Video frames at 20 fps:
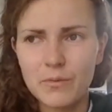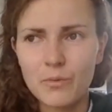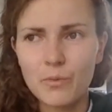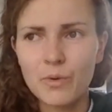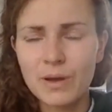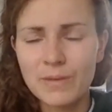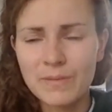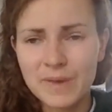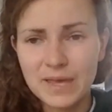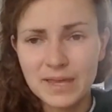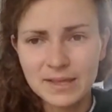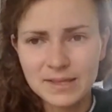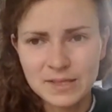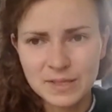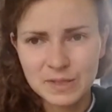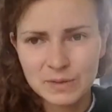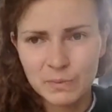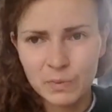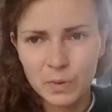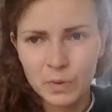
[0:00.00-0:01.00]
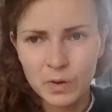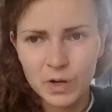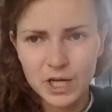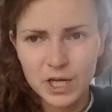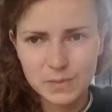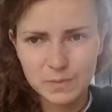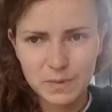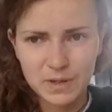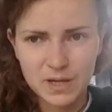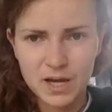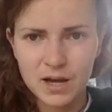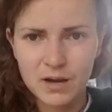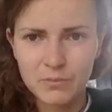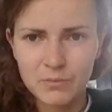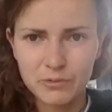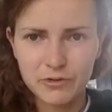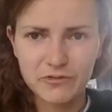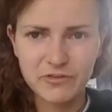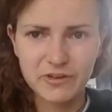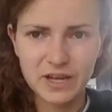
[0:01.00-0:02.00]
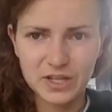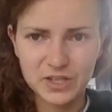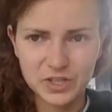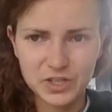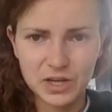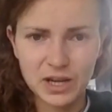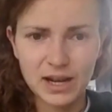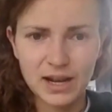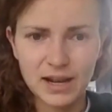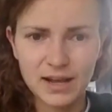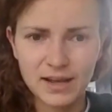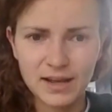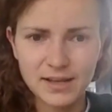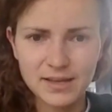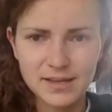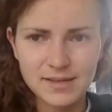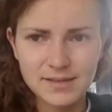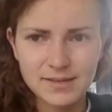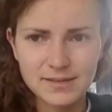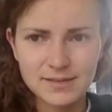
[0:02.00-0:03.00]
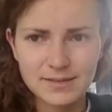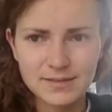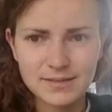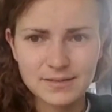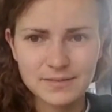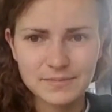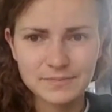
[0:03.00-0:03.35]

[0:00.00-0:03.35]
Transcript: women's sport has become professionalized,